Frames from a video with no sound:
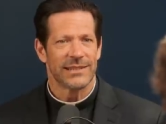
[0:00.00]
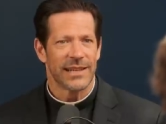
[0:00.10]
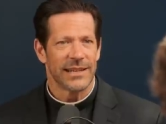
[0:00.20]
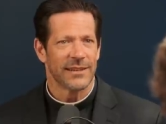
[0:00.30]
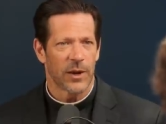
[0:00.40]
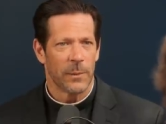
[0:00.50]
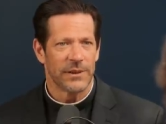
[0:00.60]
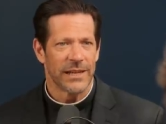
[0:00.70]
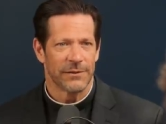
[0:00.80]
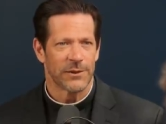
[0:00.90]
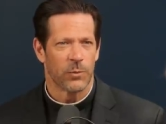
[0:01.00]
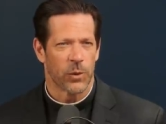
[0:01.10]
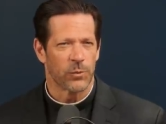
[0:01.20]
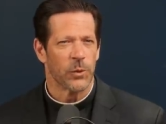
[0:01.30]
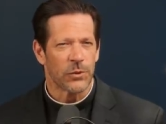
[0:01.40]
didn't come to give us more
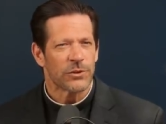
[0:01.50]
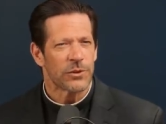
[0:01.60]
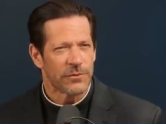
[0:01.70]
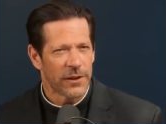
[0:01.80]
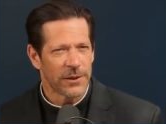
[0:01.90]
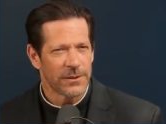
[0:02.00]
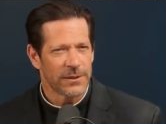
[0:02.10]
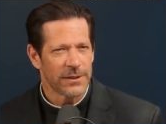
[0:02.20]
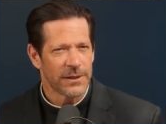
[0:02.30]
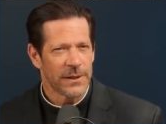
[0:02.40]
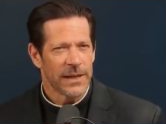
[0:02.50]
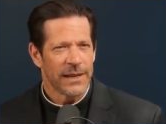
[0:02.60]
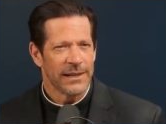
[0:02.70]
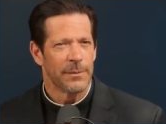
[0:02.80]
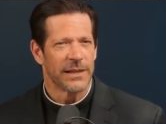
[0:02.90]
rules to follow.
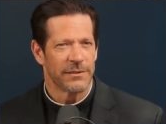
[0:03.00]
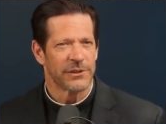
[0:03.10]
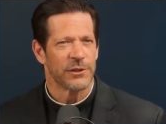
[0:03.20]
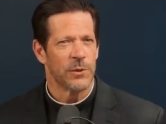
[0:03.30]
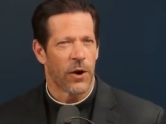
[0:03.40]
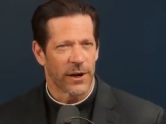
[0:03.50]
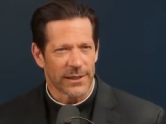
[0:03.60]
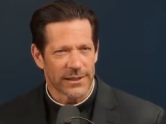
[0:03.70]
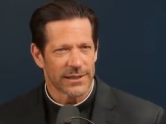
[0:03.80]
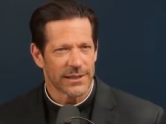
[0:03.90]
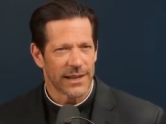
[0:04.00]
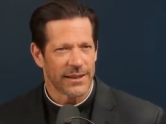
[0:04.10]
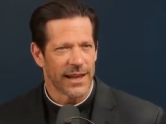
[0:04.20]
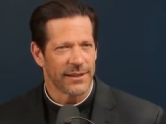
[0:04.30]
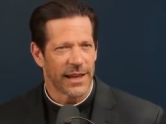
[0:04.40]
He came to give us a new heart
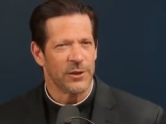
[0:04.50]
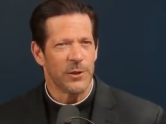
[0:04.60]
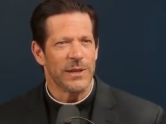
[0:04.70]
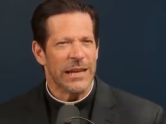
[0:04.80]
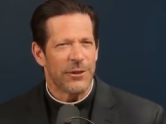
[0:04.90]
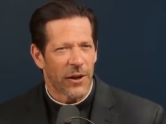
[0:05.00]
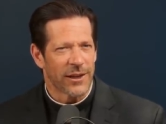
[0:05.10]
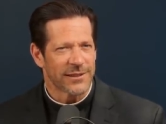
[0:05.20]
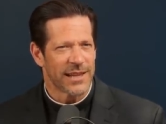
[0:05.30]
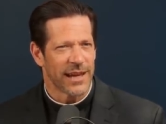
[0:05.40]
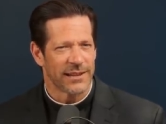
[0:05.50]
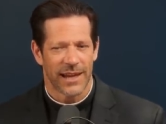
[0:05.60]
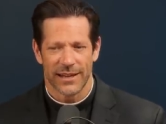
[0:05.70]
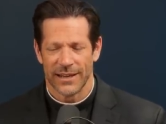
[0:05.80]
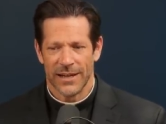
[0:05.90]
and that that yeah. new ethos that
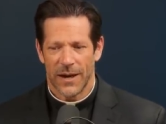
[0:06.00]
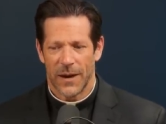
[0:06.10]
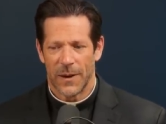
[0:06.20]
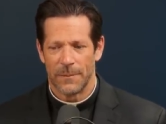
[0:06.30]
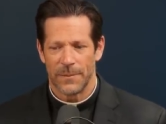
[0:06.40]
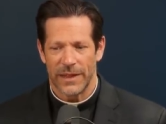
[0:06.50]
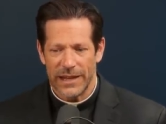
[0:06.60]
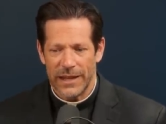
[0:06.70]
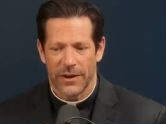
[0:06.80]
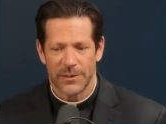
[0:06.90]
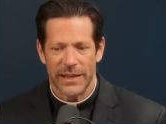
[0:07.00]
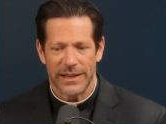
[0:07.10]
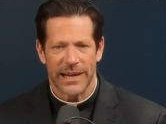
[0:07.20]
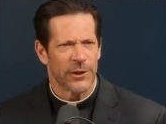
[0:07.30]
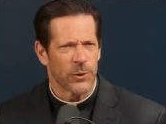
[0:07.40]
that um, the ethos being
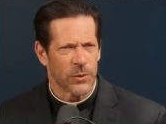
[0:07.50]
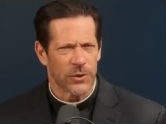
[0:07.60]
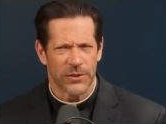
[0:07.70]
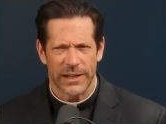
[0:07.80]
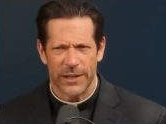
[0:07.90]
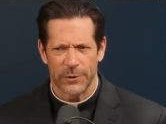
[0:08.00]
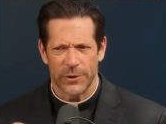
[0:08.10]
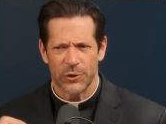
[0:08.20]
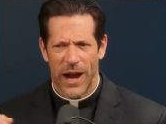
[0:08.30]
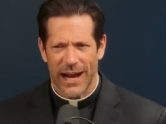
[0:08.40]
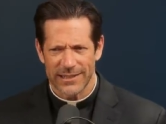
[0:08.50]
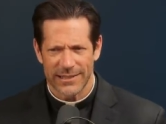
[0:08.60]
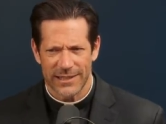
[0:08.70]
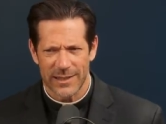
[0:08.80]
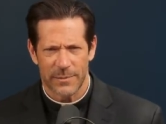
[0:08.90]
that inner world that either attracts us
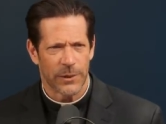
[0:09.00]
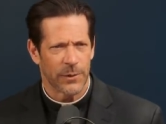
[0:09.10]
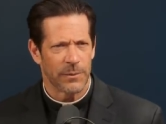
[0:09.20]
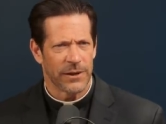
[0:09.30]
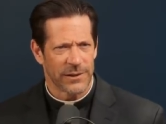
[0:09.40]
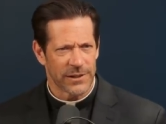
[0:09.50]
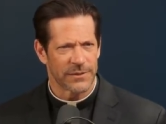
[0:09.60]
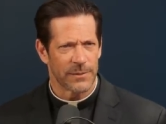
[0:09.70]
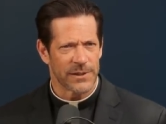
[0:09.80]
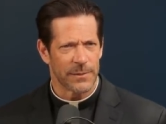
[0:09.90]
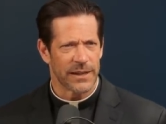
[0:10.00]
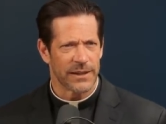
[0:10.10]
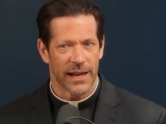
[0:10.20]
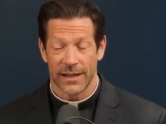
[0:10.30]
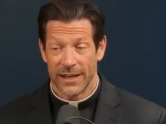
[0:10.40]
to something or repels us from something
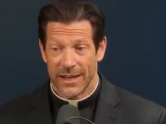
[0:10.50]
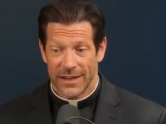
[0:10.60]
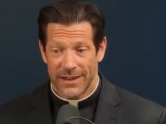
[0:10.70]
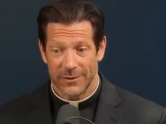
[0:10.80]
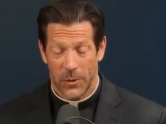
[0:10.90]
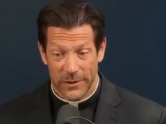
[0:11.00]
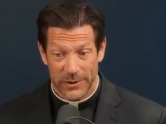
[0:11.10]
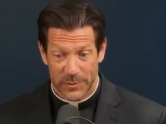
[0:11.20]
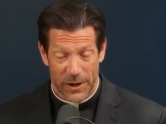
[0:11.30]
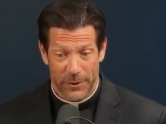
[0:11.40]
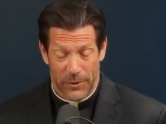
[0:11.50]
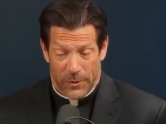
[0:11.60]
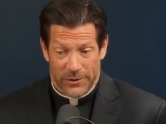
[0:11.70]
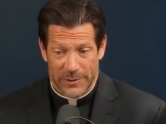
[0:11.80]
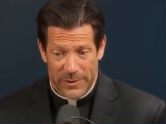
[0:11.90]
that yeah. that the holy power of the
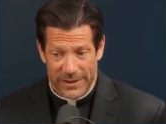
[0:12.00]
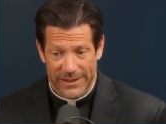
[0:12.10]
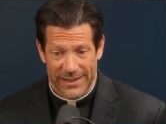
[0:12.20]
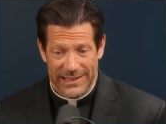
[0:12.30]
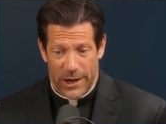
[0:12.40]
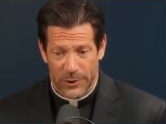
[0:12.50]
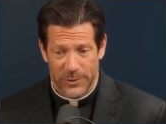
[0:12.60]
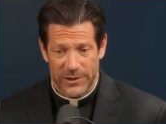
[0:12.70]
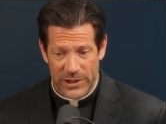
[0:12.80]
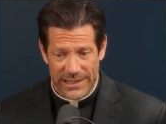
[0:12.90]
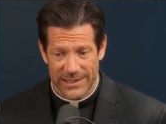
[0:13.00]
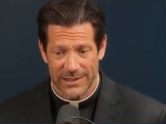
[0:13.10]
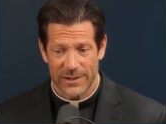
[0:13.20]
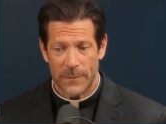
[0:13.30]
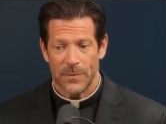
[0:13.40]
holy spirit this encounter with jesus